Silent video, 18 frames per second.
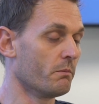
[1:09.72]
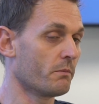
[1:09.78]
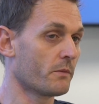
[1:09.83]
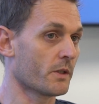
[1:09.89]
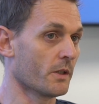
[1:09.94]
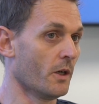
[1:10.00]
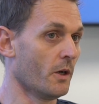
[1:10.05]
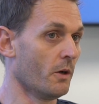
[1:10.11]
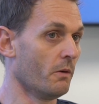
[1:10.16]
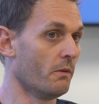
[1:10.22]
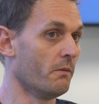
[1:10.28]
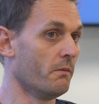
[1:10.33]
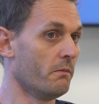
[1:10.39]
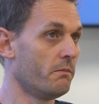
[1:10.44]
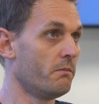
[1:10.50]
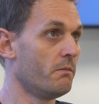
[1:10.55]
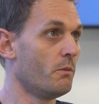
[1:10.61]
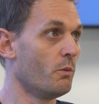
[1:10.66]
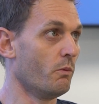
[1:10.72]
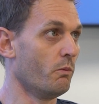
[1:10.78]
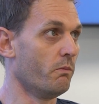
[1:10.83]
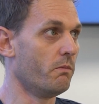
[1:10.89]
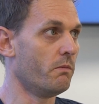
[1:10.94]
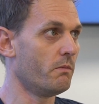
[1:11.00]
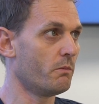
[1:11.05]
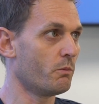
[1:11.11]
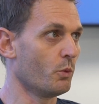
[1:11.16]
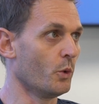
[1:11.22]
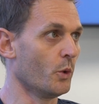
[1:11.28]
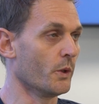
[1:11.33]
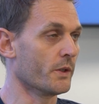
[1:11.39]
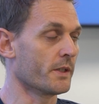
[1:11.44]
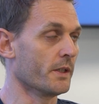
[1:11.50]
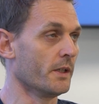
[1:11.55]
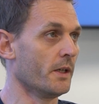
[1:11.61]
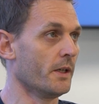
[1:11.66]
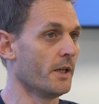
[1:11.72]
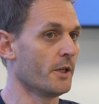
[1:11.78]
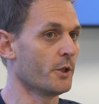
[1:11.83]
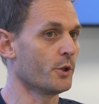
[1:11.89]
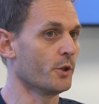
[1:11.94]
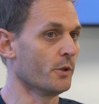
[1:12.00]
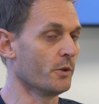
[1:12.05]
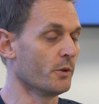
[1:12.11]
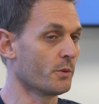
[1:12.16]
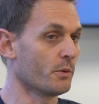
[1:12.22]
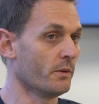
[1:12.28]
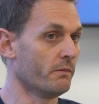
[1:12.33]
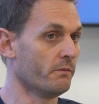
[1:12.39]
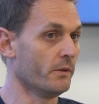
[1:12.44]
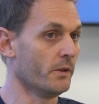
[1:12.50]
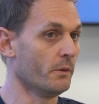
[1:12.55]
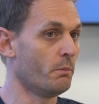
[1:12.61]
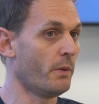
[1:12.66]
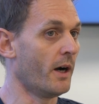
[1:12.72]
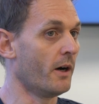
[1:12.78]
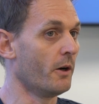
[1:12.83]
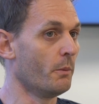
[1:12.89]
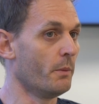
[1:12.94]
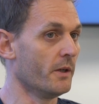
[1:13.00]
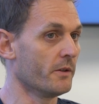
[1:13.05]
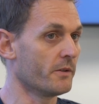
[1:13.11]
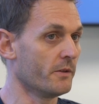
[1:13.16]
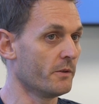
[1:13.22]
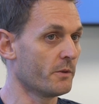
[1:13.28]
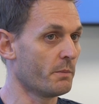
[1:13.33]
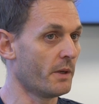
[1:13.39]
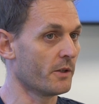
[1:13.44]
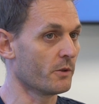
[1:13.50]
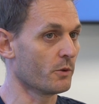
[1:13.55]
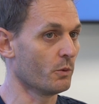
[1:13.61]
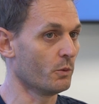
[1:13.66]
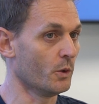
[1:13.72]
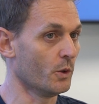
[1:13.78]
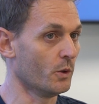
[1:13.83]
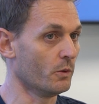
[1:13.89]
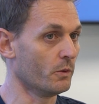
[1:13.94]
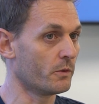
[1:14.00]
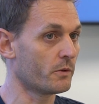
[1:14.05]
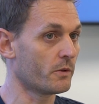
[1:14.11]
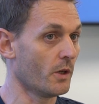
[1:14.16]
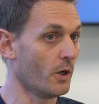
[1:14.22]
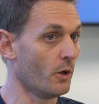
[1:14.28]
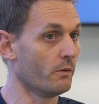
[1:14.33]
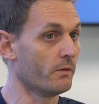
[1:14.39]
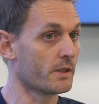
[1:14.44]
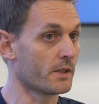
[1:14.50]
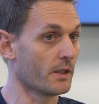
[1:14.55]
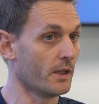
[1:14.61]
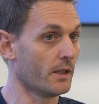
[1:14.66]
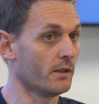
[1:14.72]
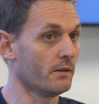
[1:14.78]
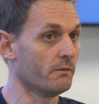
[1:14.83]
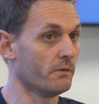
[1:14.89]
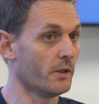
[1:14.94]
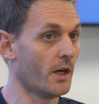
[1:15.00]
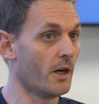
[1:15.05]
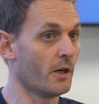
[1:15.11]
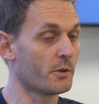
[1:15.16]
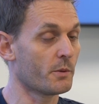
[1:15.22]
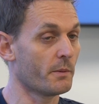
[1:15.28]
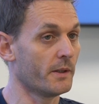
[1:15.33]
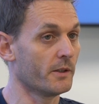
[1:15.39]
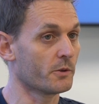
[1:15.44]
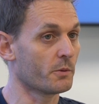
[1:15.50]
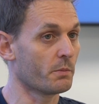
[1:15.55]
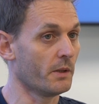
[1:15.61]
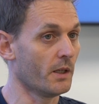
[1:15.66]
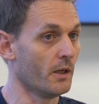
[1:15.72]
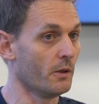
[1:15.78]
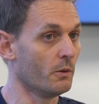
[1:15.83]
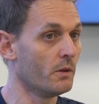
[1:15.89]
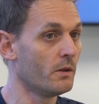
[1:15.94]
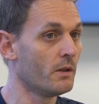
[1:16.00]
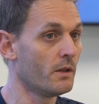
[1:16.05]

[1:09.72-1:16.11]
So we were seeing issues with the parapets and spandrel walls oversailing the arch walls below.